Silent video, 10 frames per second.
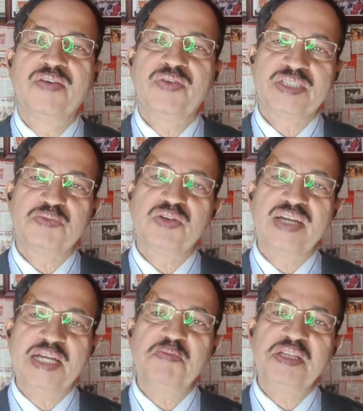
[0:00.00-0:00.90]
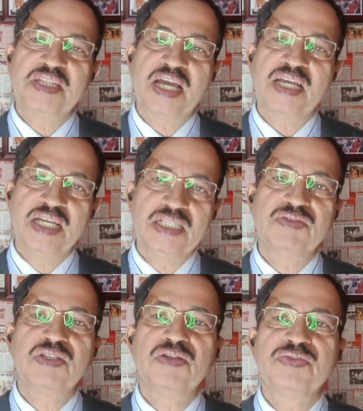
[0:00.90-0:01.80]
First of all, let me thank each
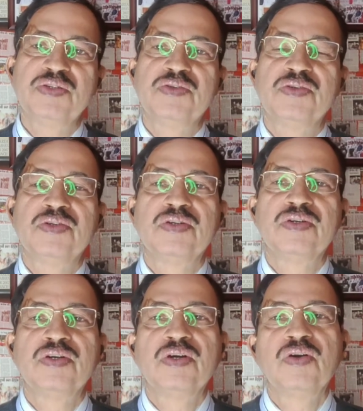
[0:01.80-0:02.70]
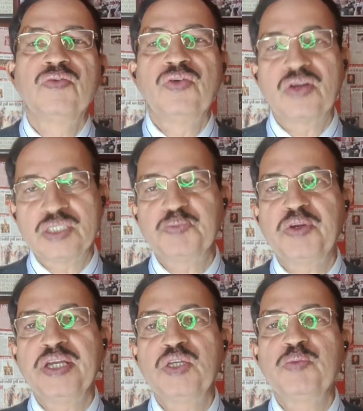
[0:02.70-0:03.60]
one of you for
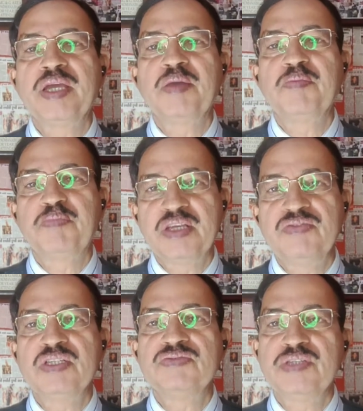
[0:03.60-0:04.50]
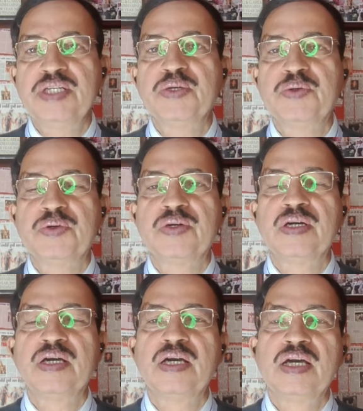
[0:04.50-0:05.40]
responding to my previous video,
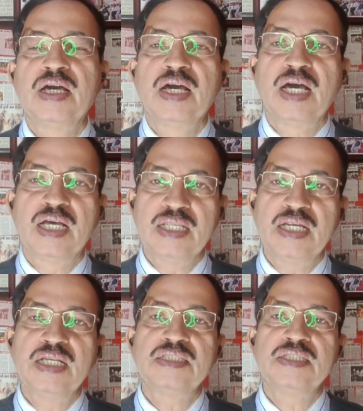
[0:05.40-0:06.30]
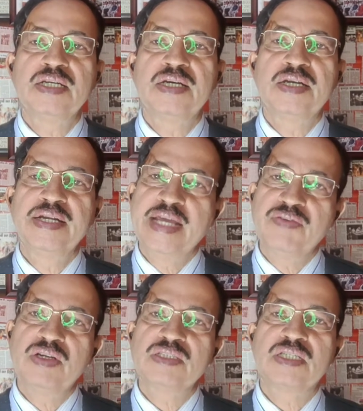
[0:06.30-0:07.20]
that is the day
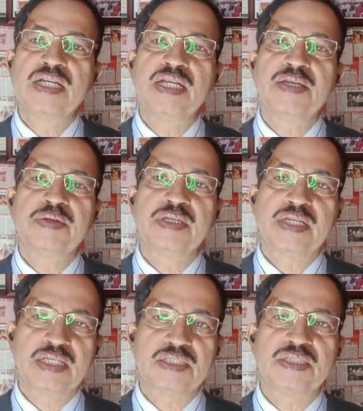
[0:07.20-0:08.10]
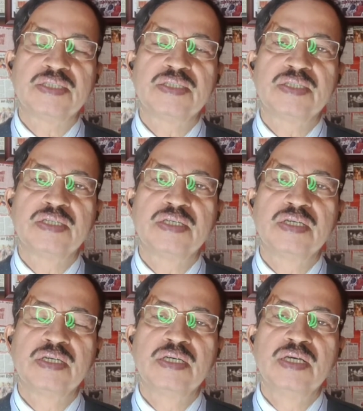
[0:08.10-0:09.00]
1 screening test.
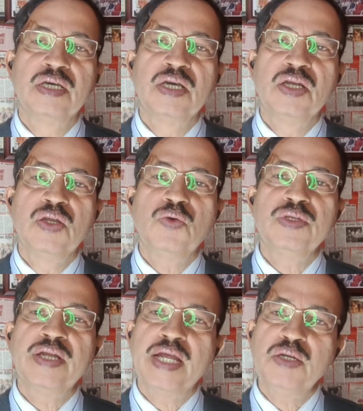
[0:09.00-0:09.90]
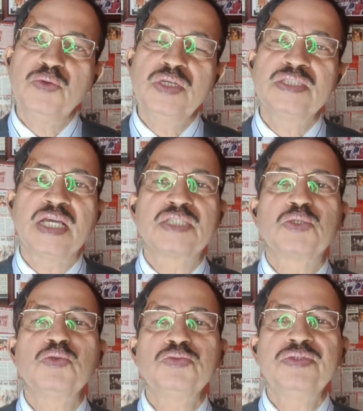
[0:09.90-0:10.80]
Now the day 2 is
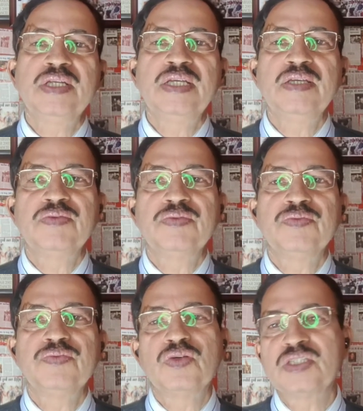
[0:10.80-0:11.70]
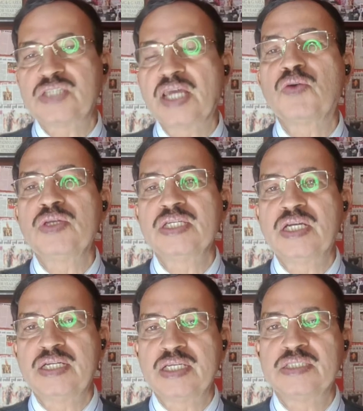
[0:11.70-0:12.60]
exclusively for the
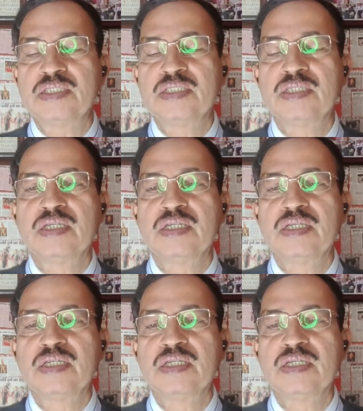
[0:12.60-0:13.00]
psychological test.